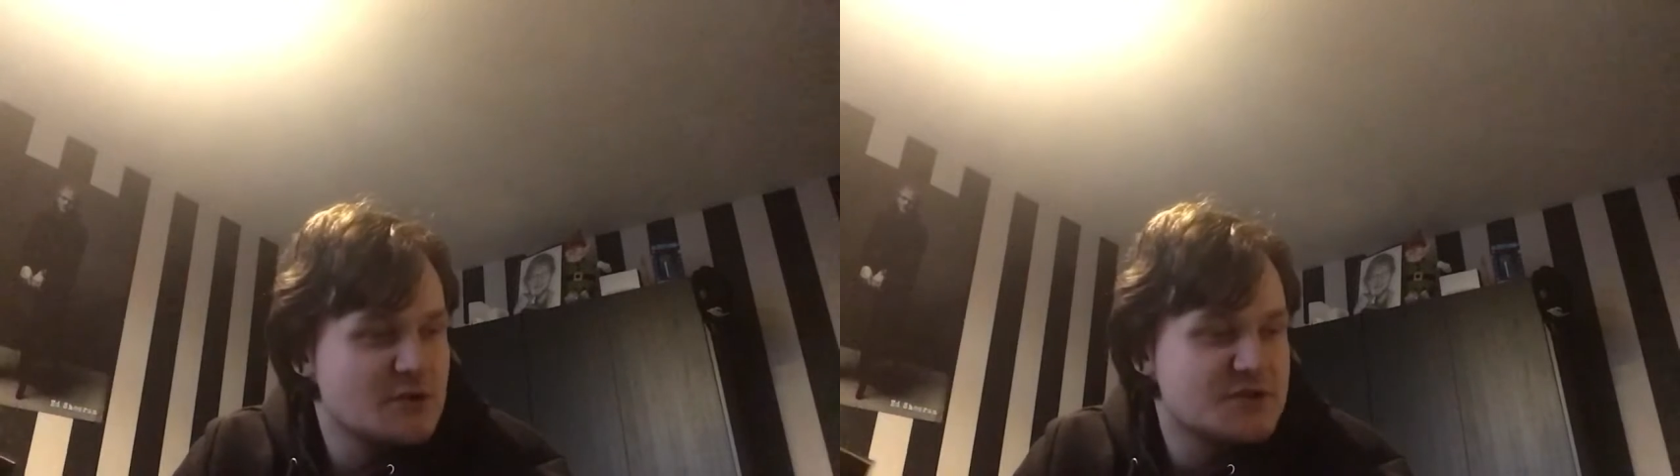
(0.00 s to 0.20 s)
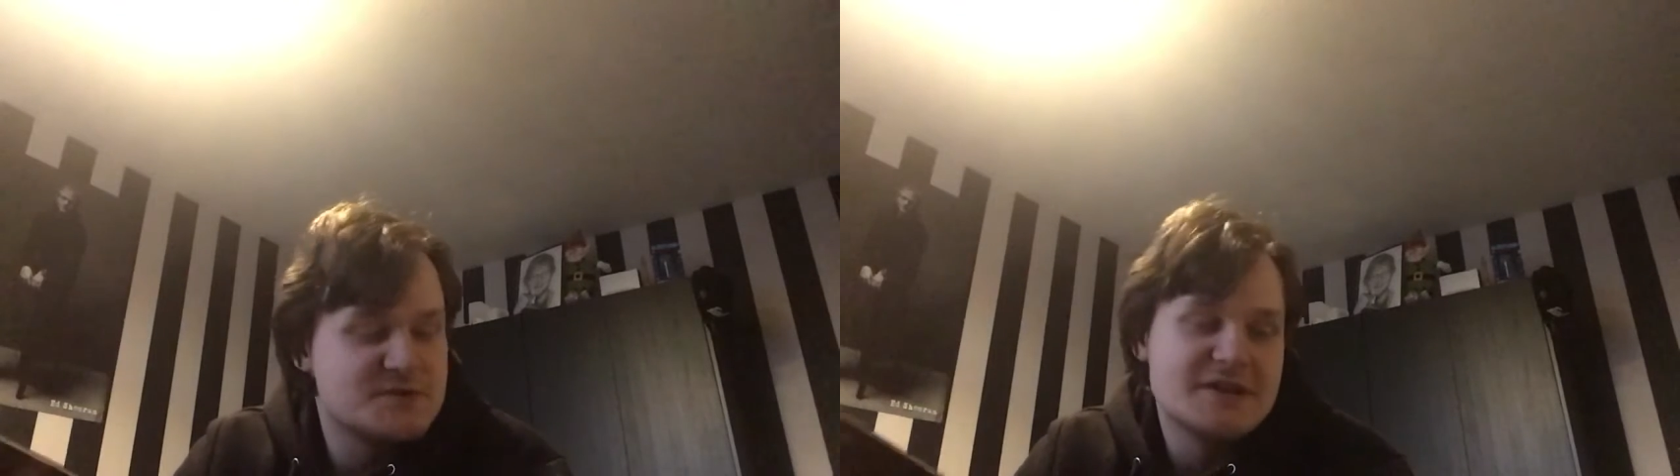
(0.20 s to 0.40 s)

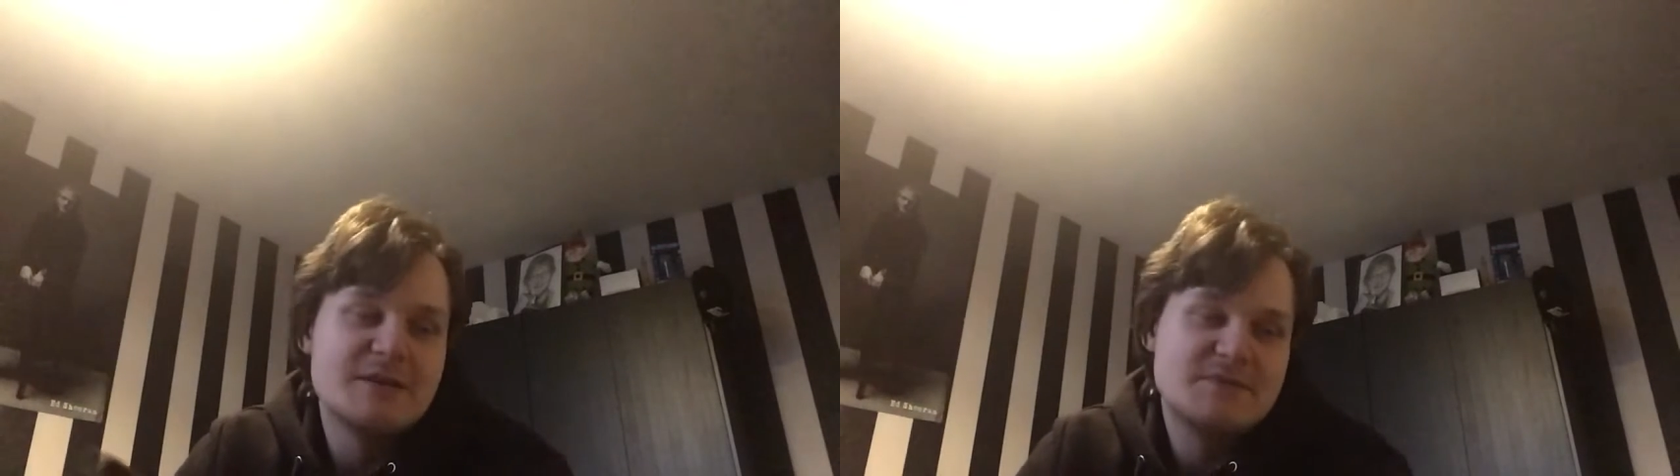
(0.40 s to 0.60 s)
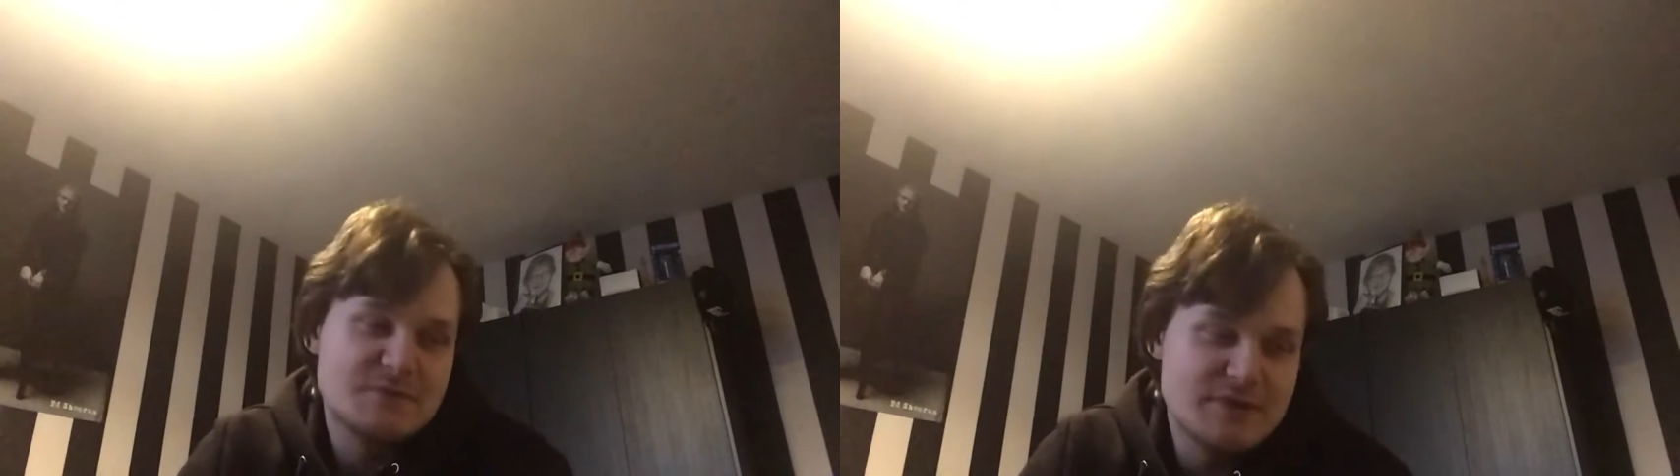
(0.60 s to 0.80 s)
which was in
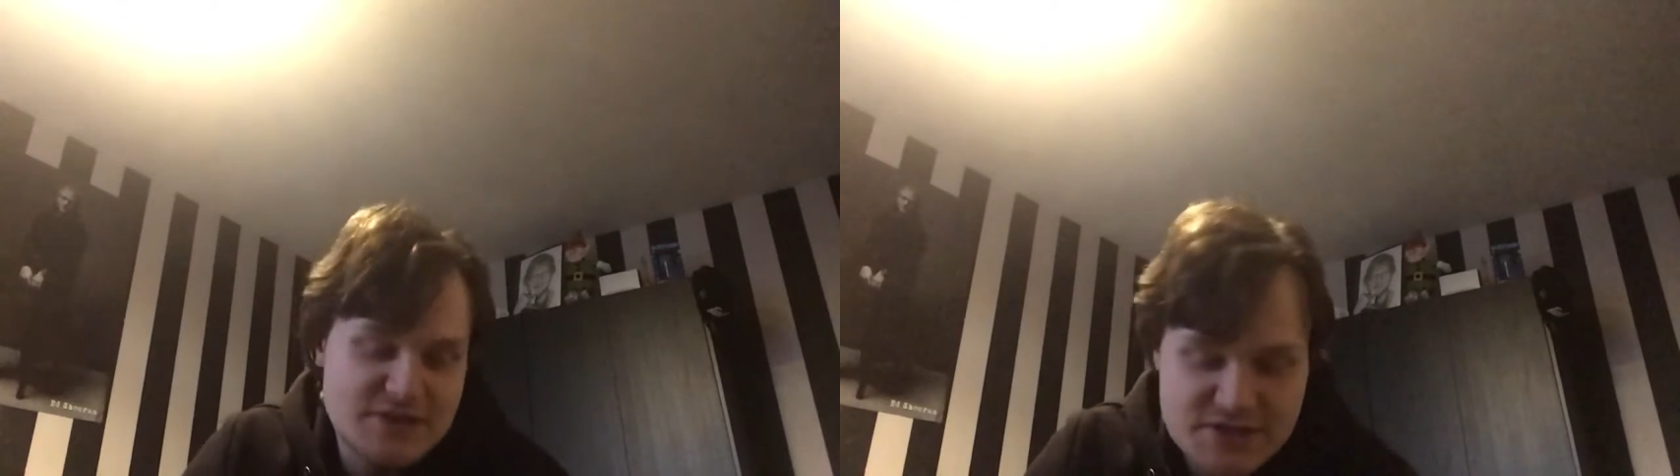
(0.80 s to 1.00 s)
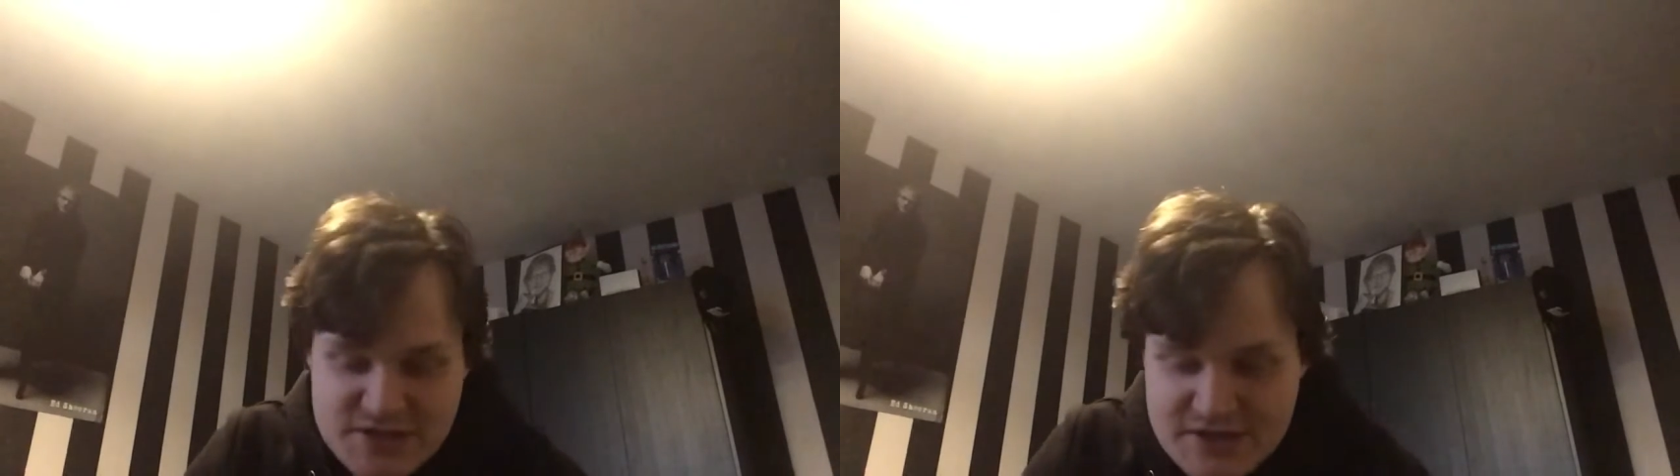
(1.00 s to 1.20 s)

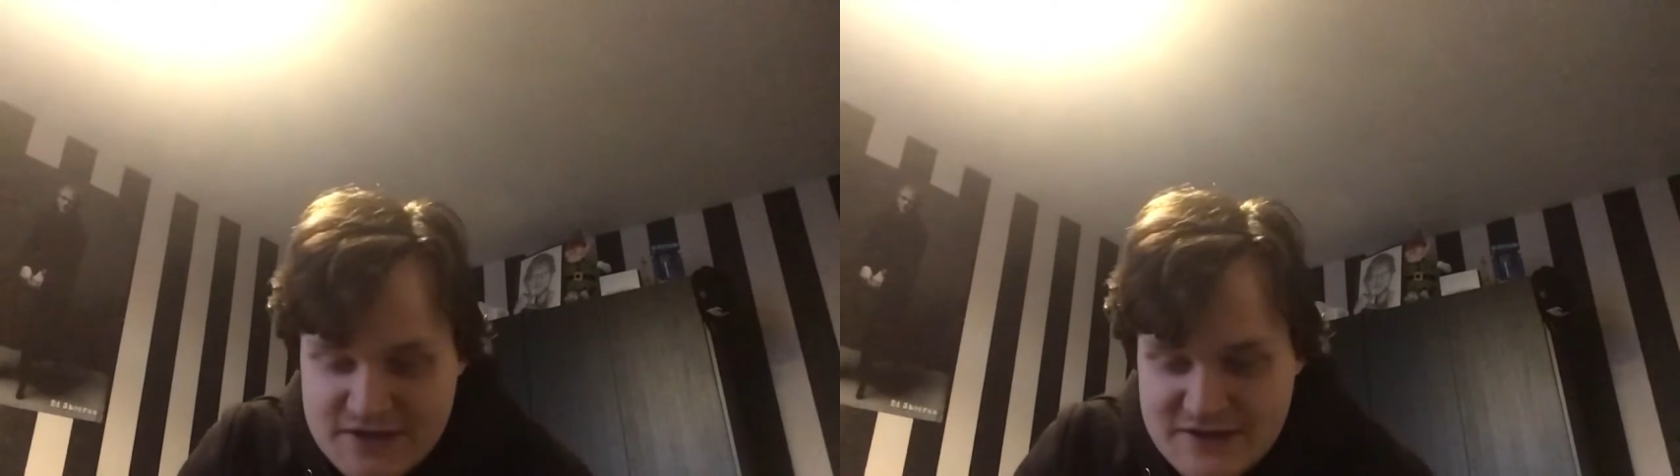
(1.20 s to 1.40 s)
Ipswich.